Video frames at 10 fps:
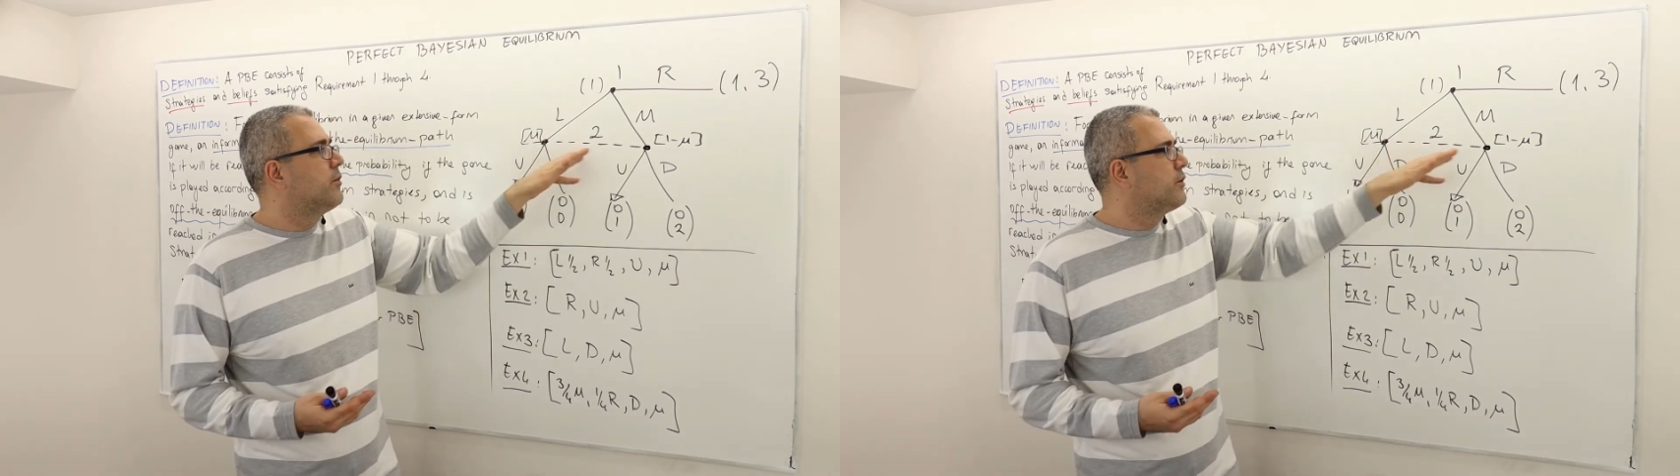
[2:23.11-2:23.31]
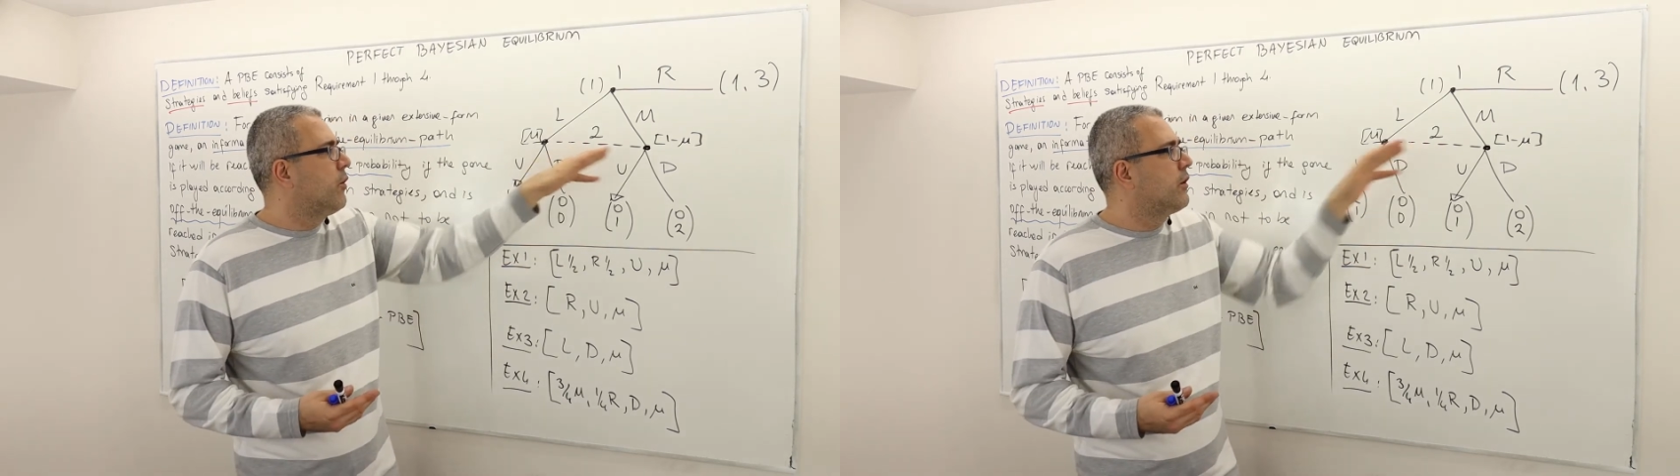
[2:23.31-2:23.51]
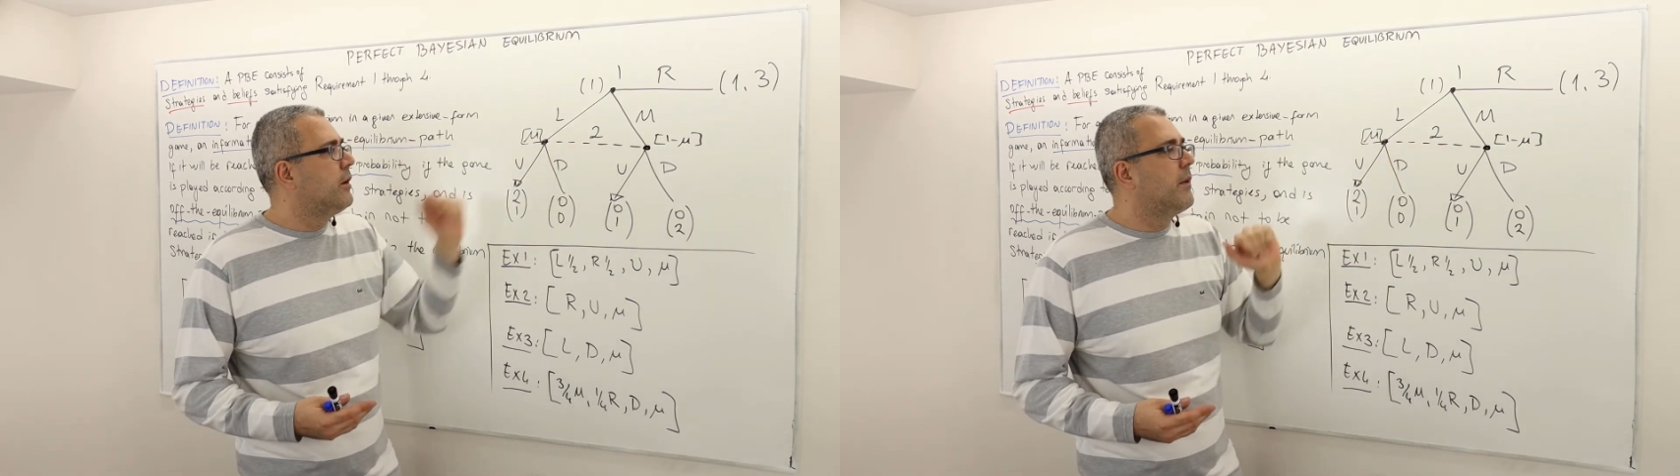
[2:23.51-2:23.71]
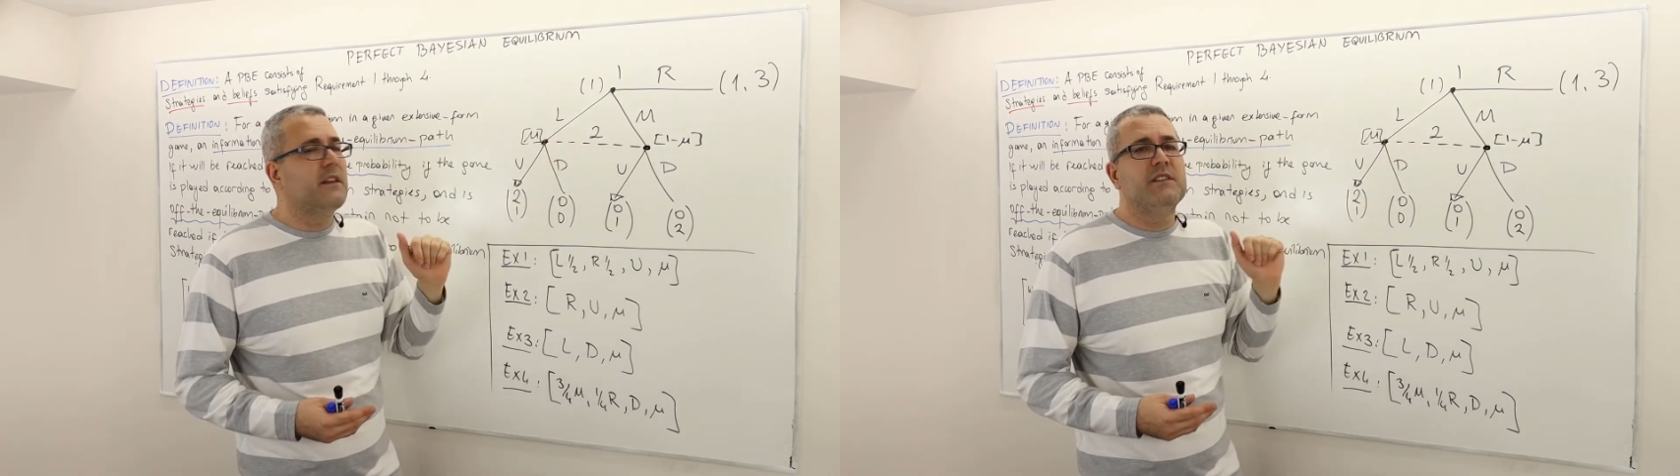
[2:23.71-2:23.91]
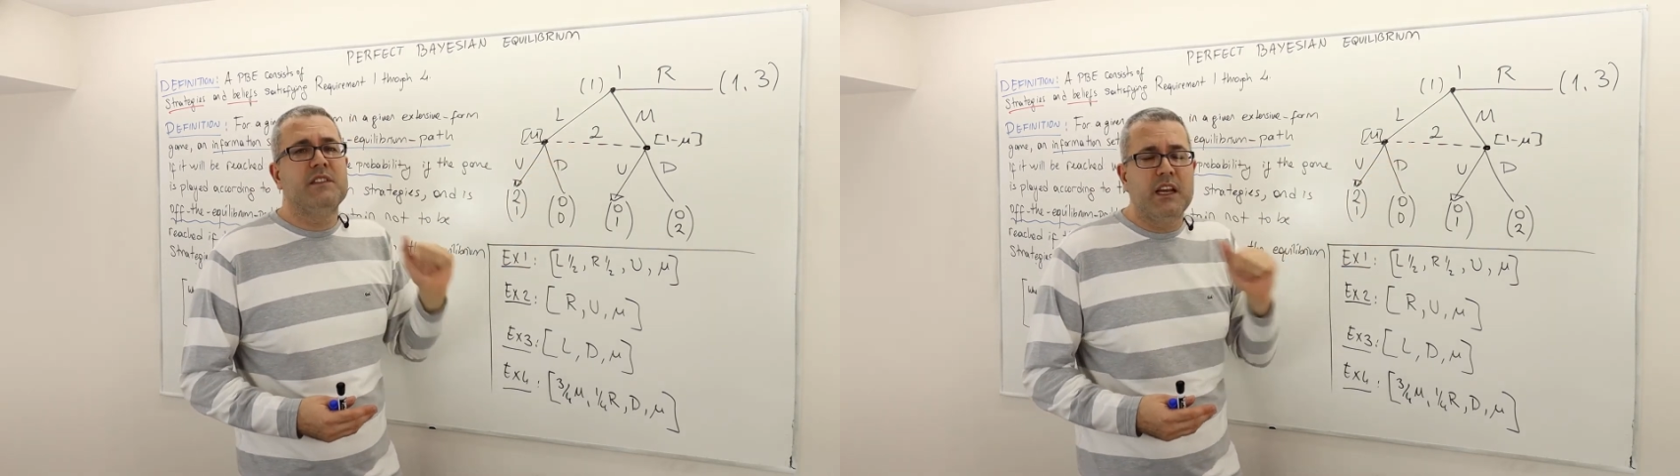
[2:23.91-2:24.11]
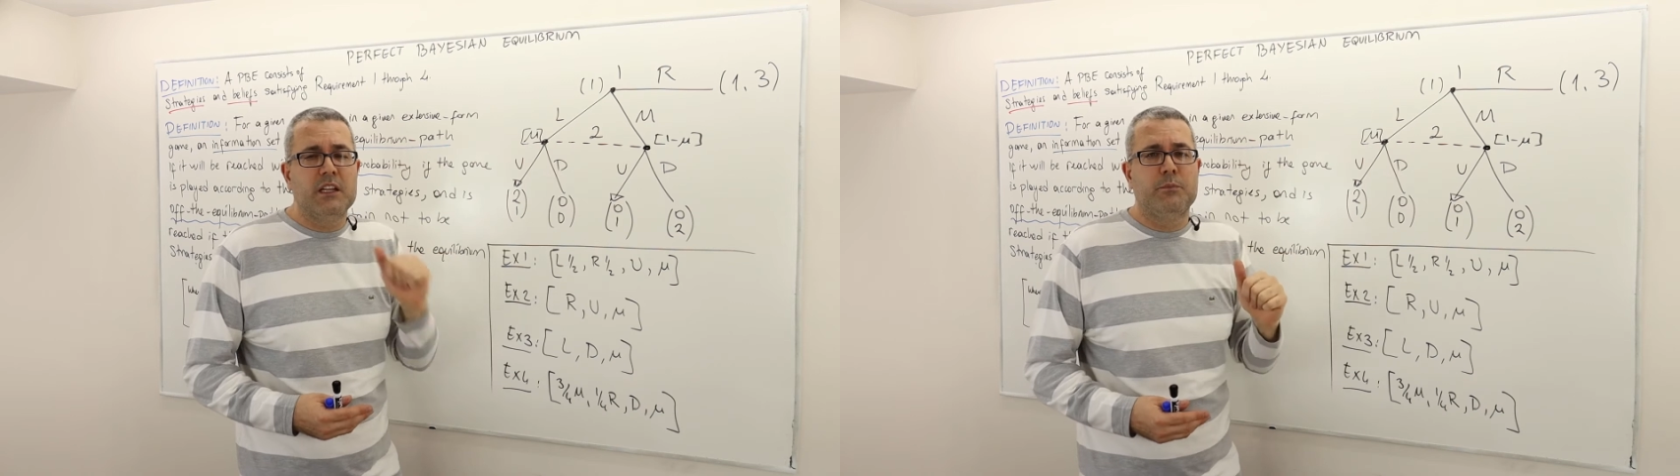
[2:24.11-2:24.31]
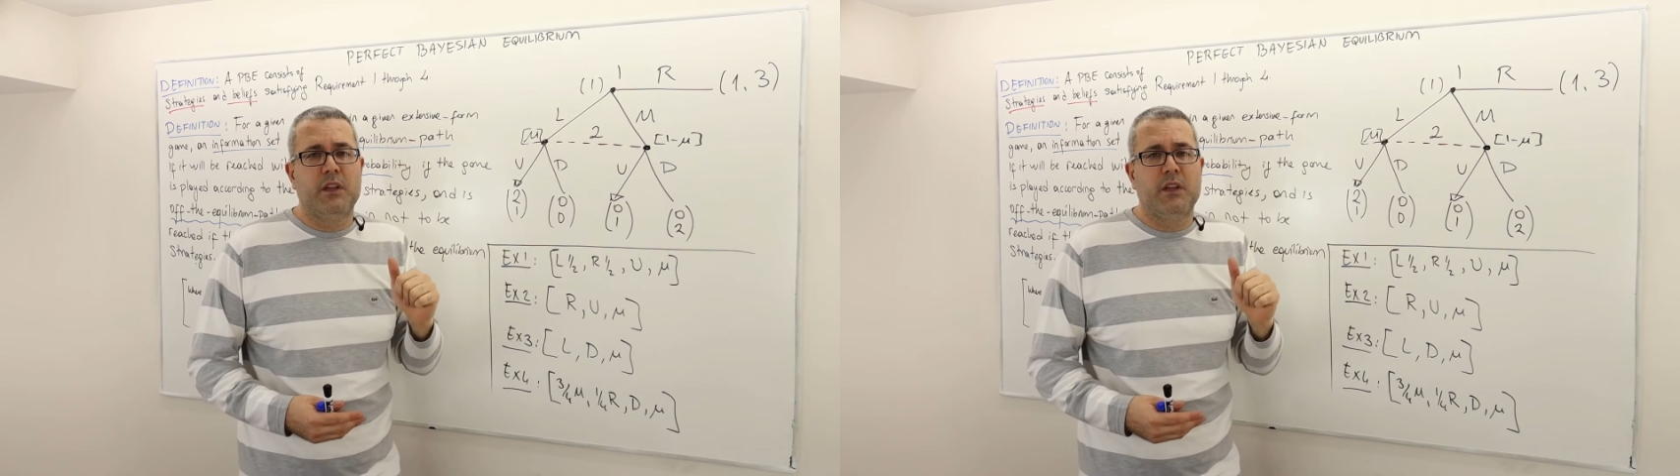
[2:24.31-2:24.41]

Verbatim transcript: we're talking about the second